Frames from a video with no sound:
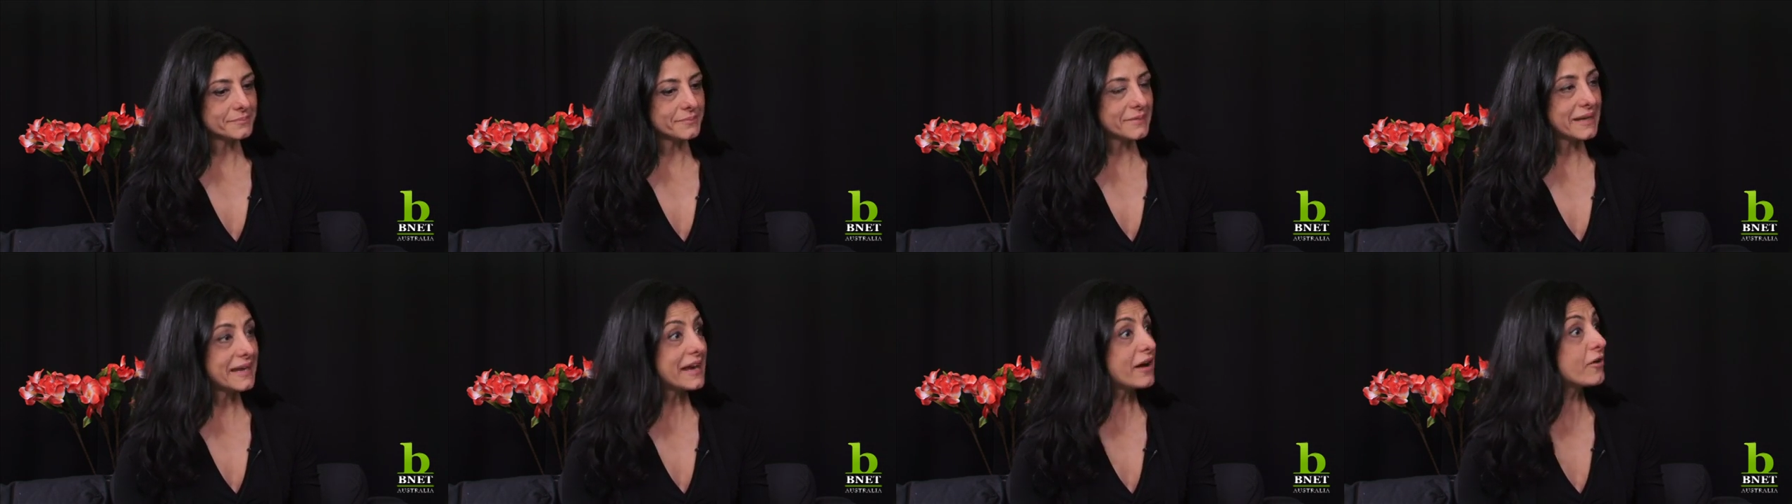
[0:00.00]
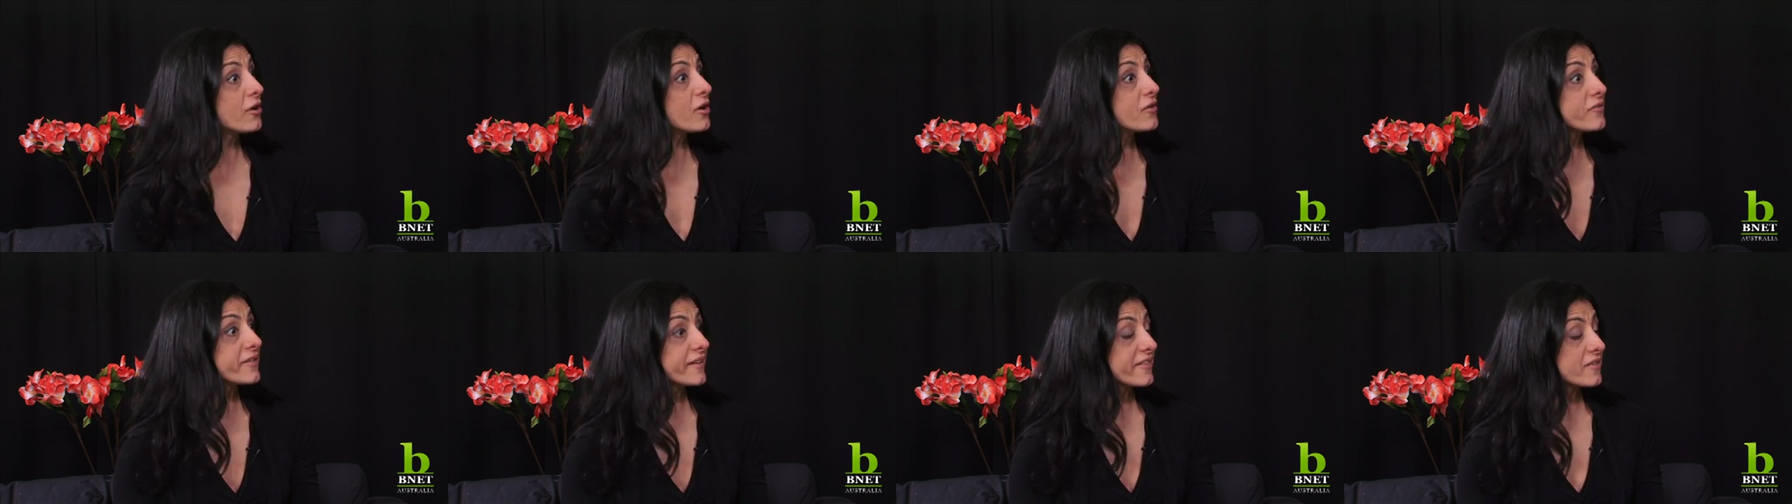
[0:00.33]
an
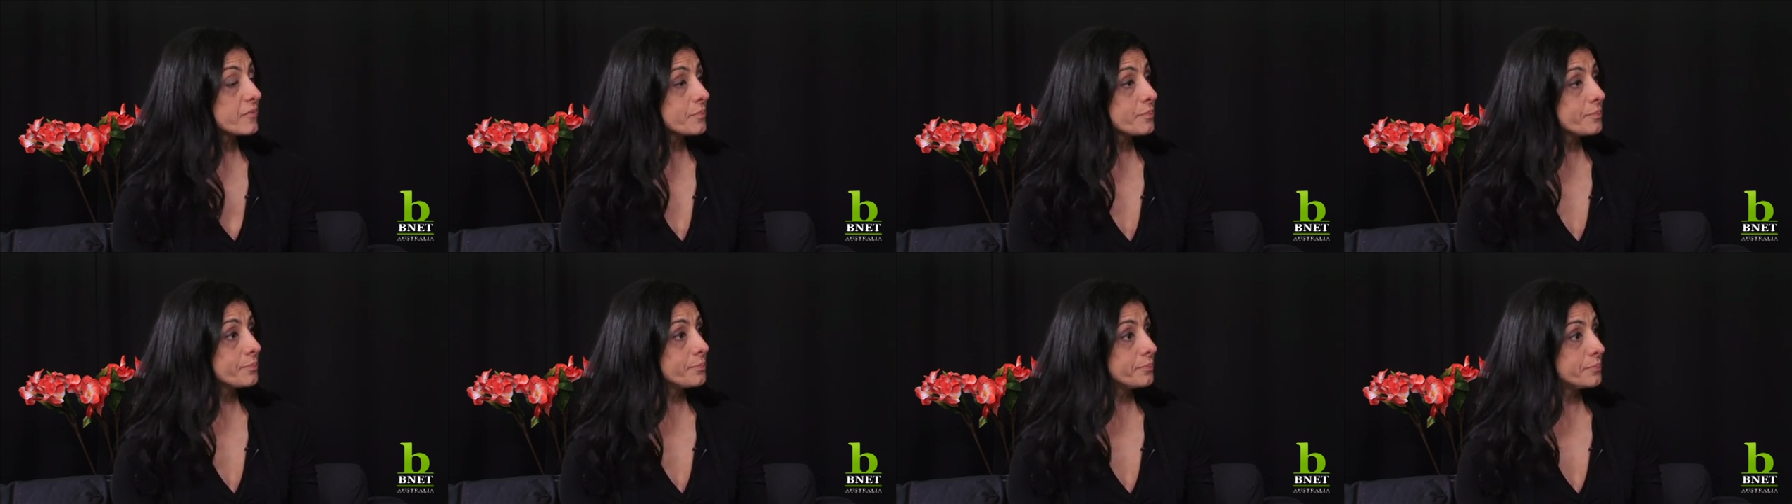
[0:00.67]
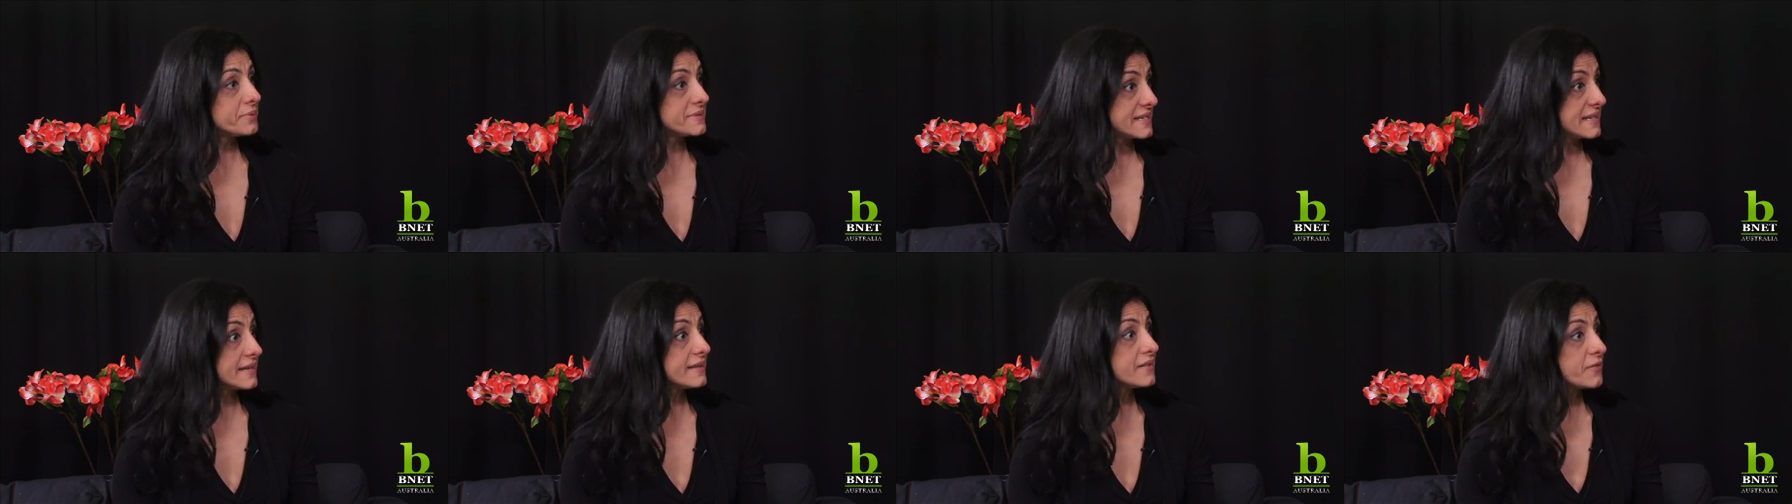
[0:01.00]
area of
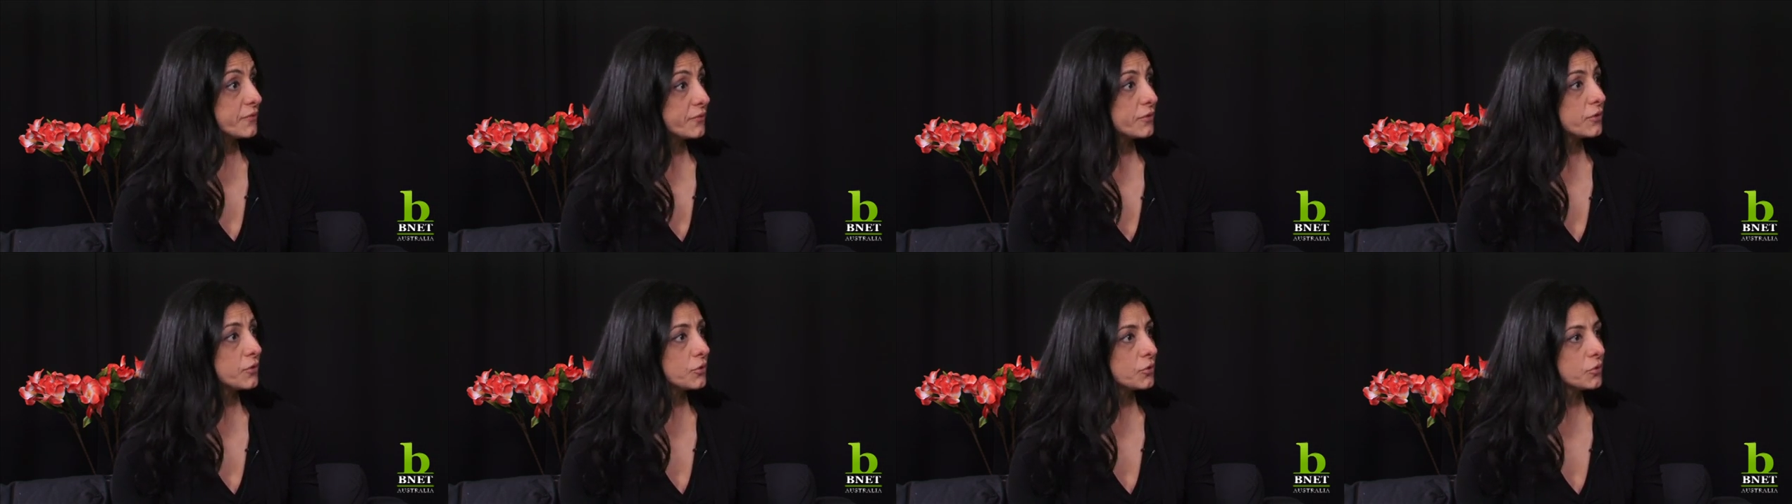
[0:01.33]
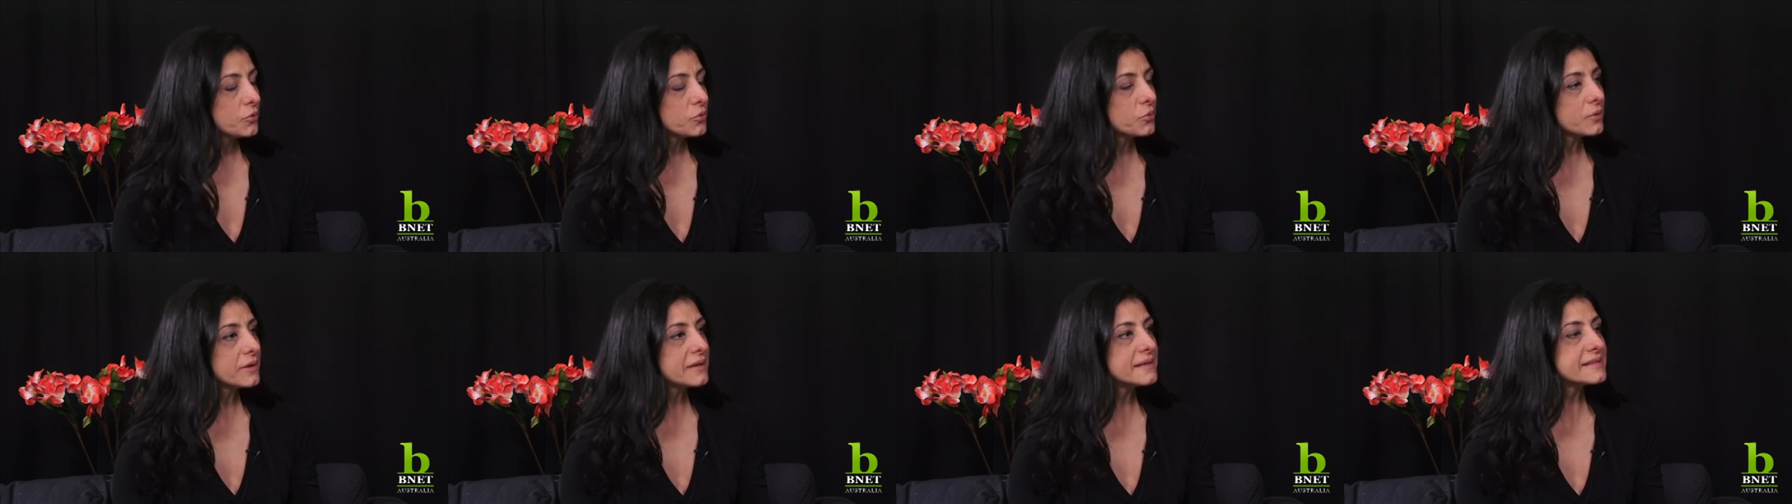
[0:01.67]
expertise for
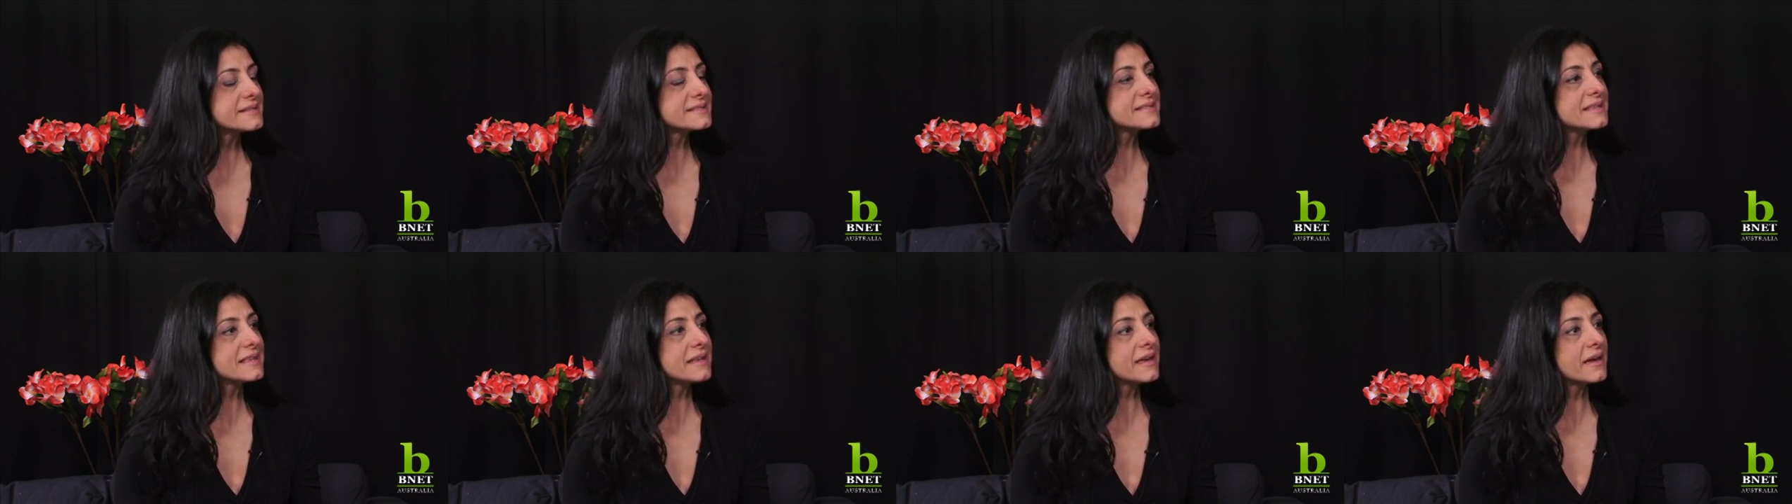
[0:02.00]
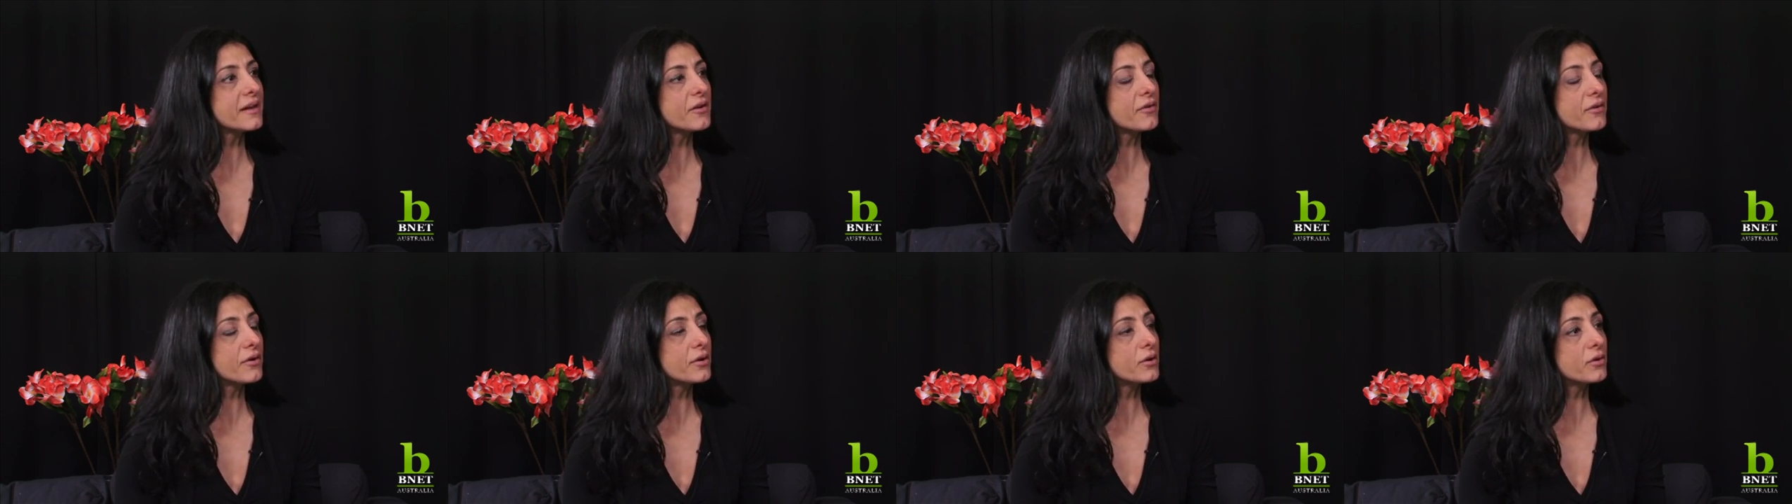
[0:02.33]
you is the
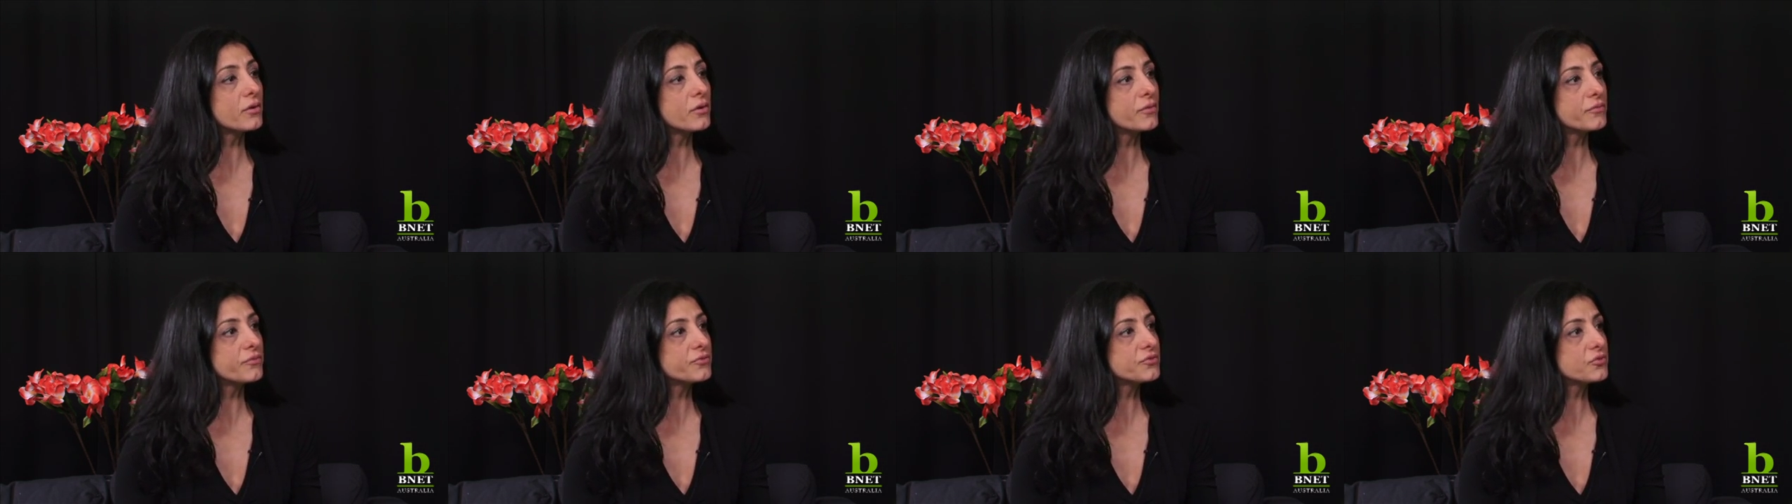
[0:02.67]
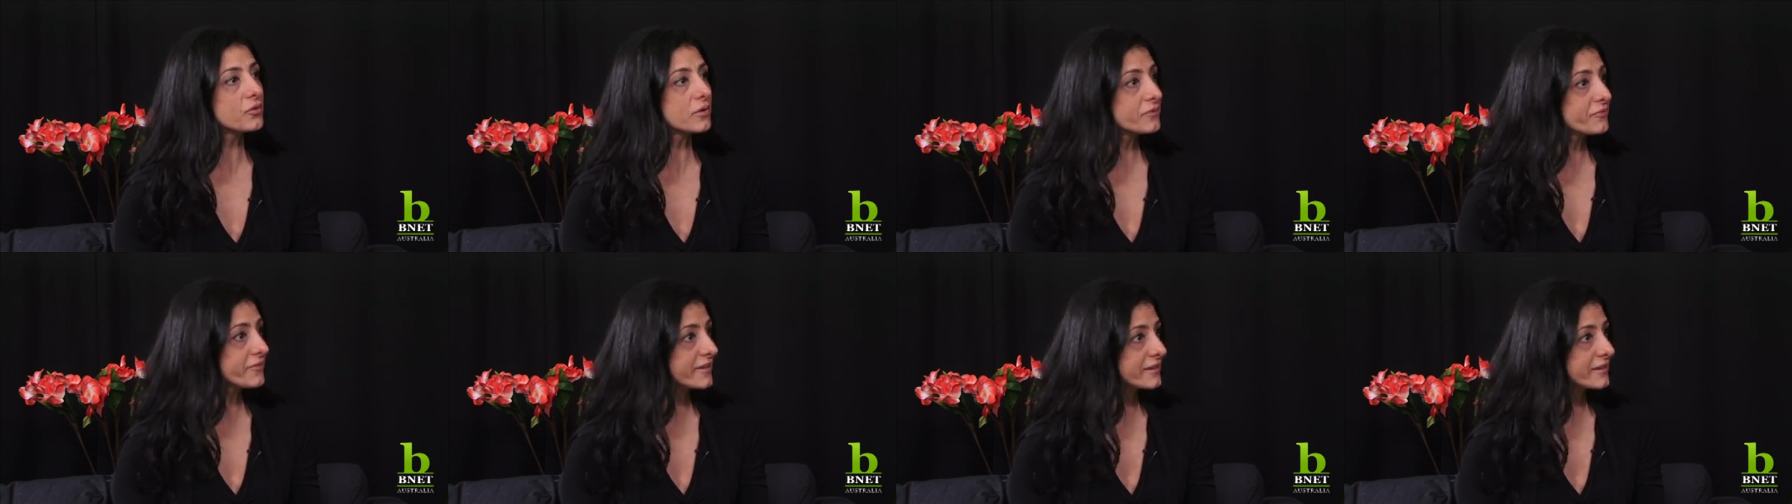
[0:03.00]
area of joint